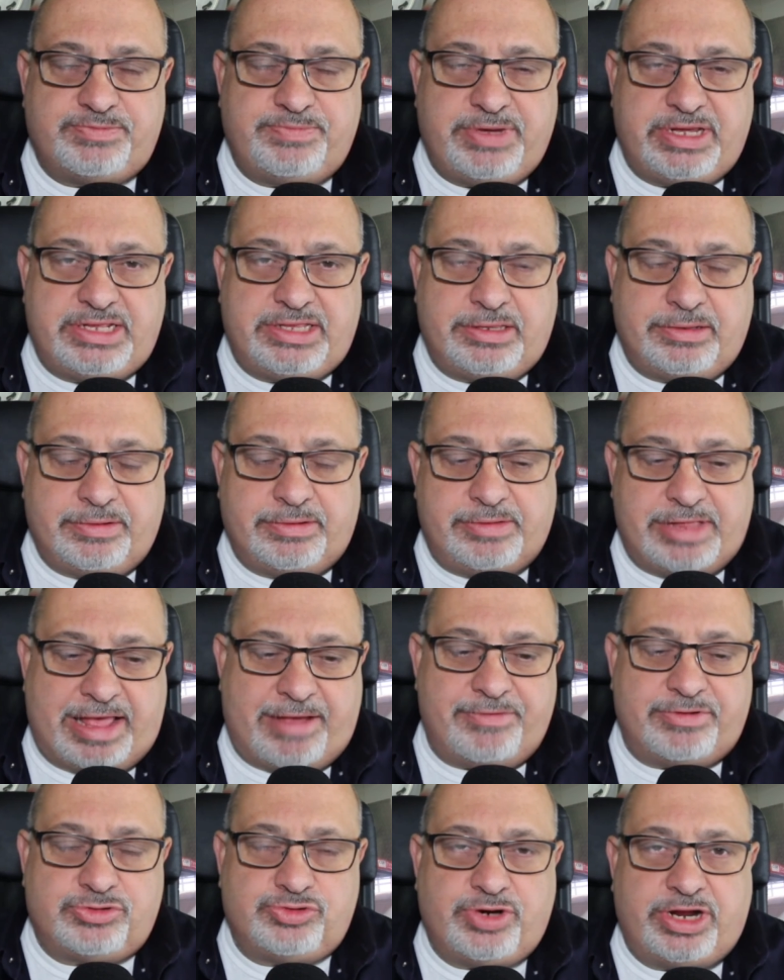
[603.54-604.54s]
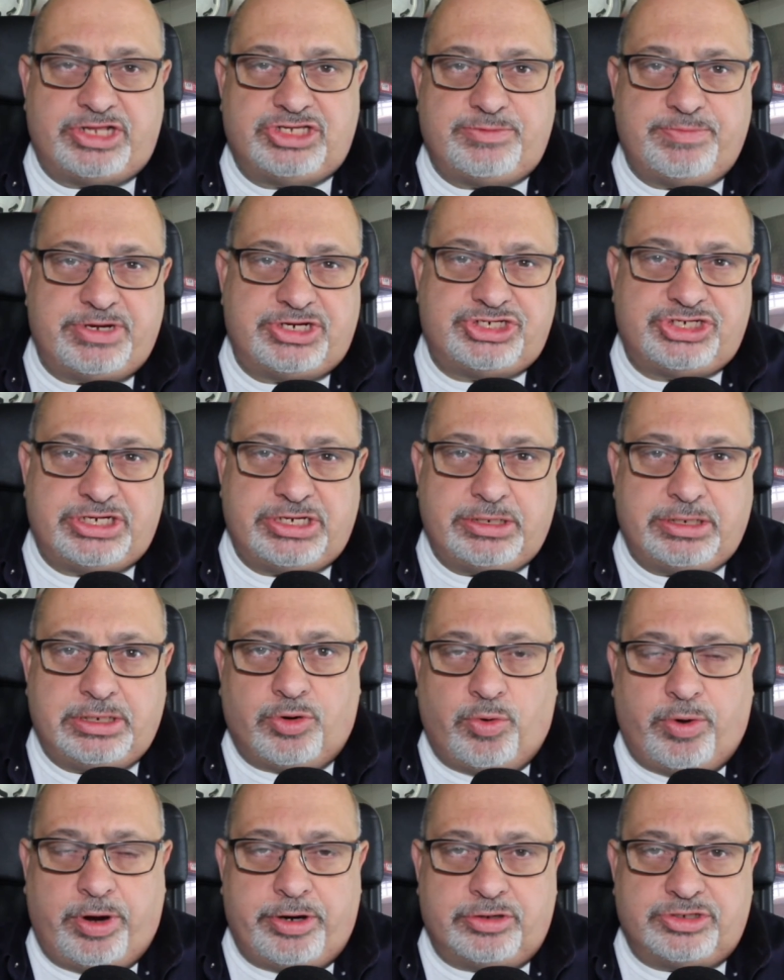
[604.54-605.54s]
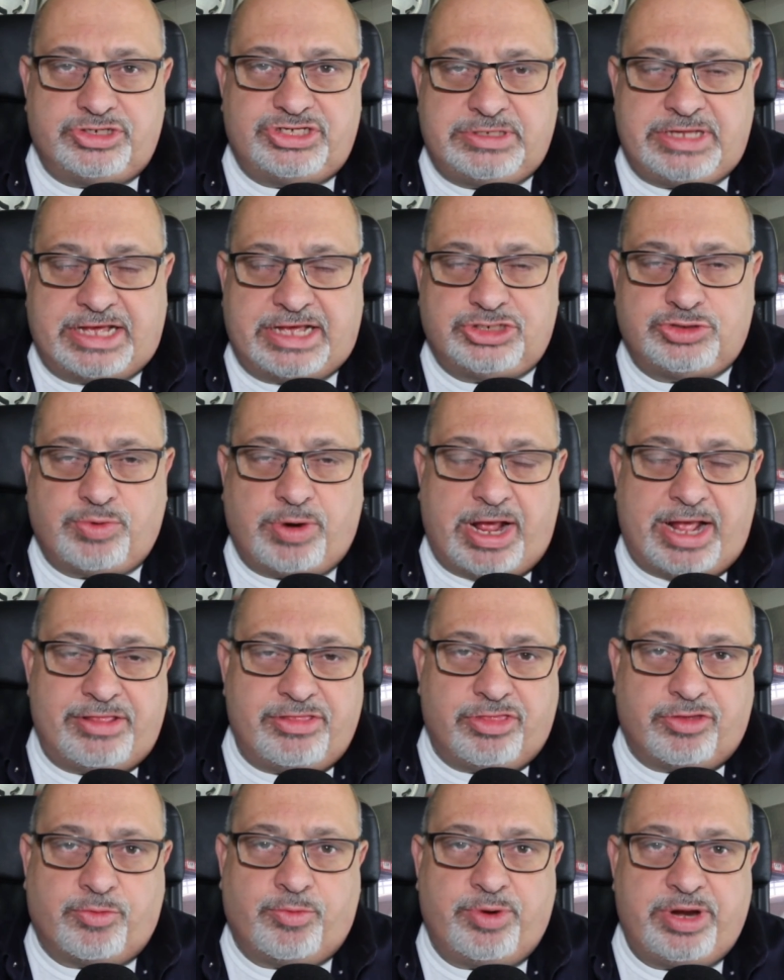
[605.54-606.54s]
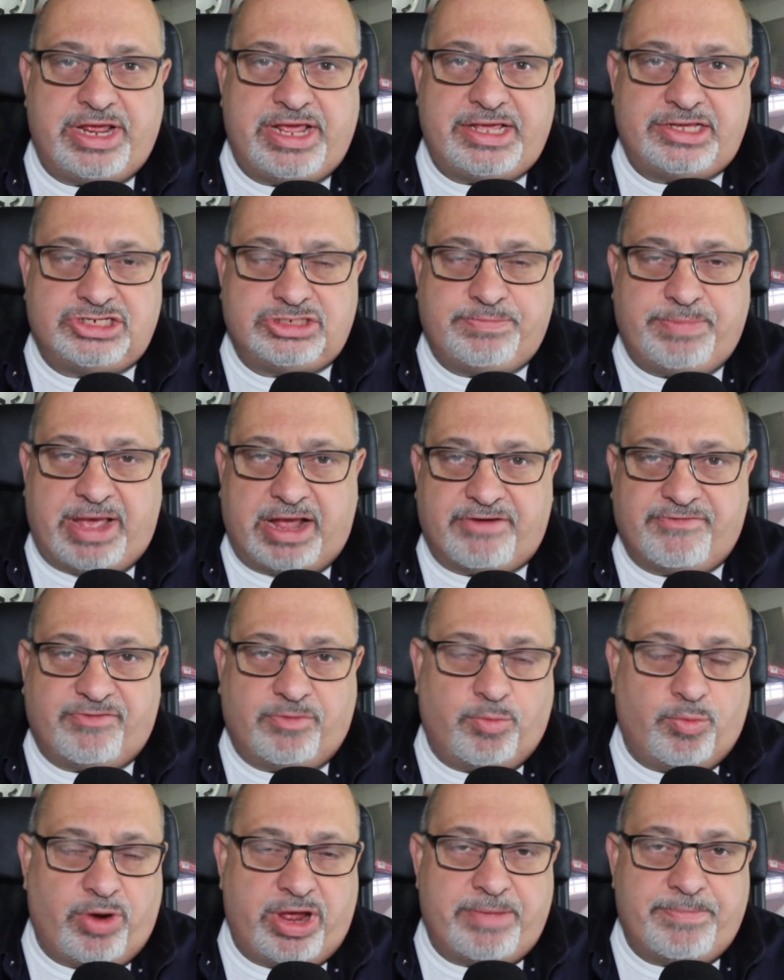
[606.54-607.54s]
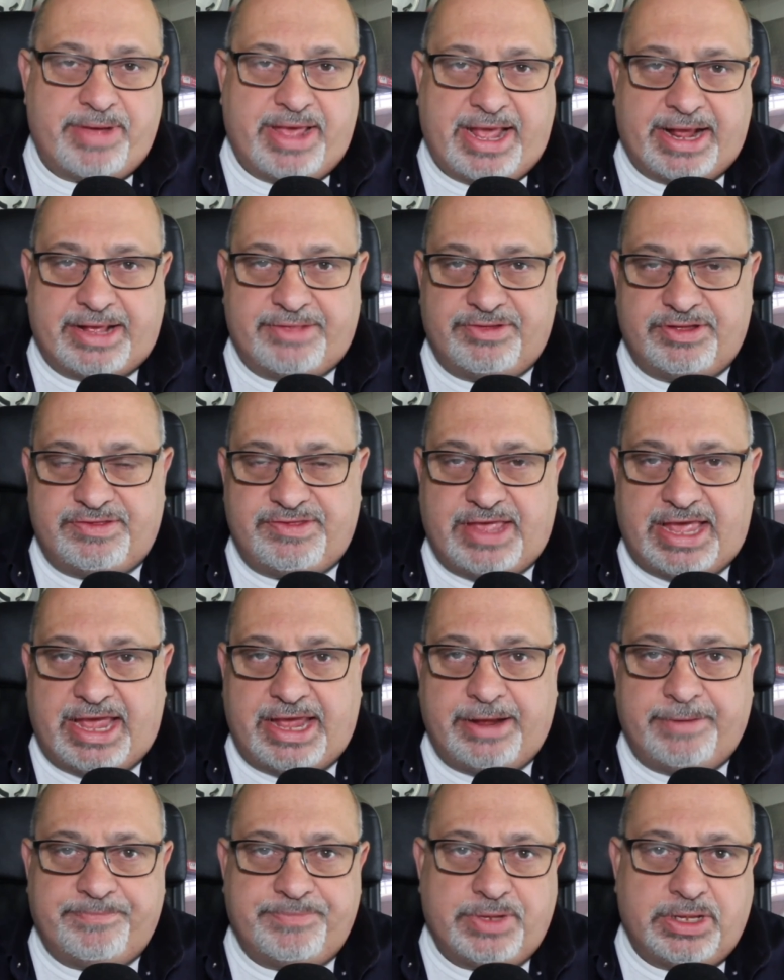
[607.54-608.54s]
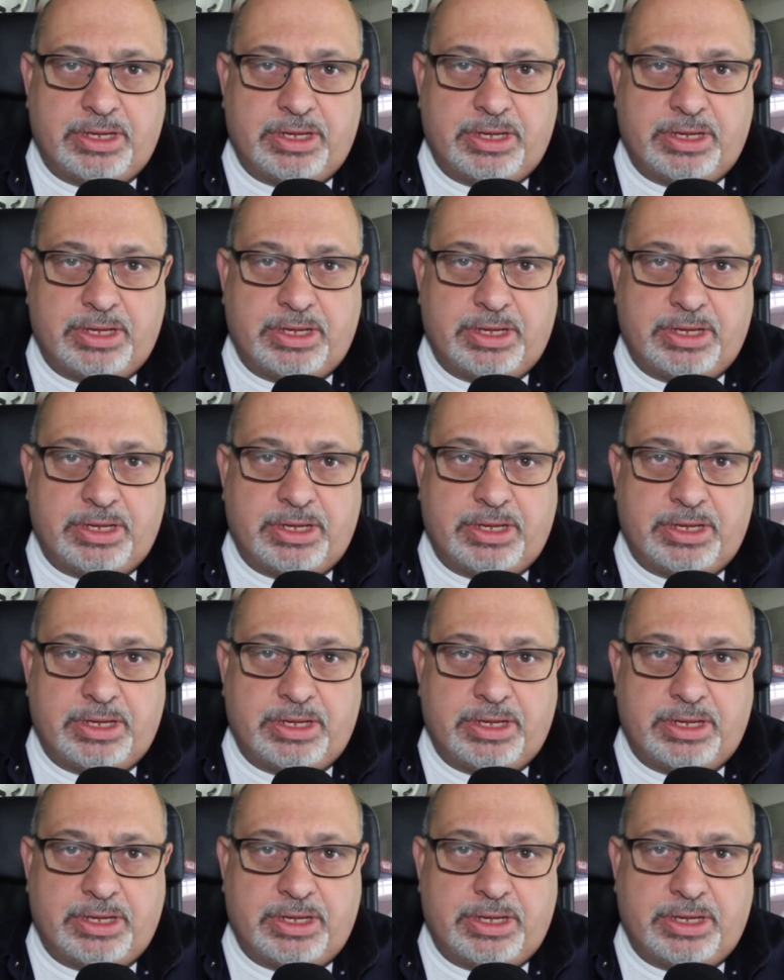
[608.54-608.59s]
meet that transmission requires Dexron 3 spec from way back in the day.